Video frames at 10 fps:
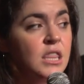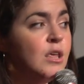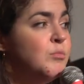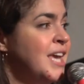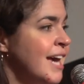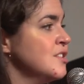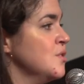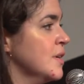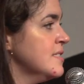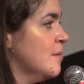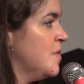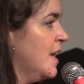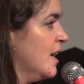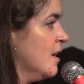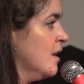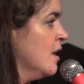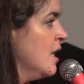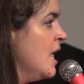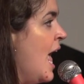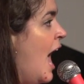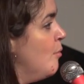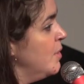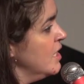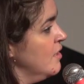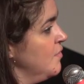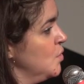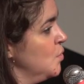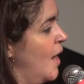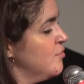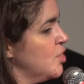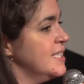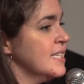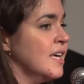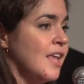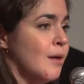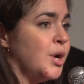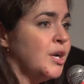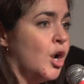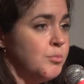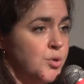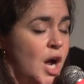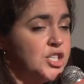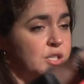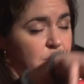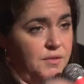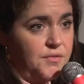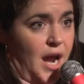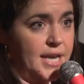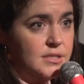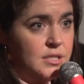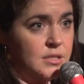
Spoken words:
Let me ask you guys something. How many of you have tried to collaborate on a project with a friend?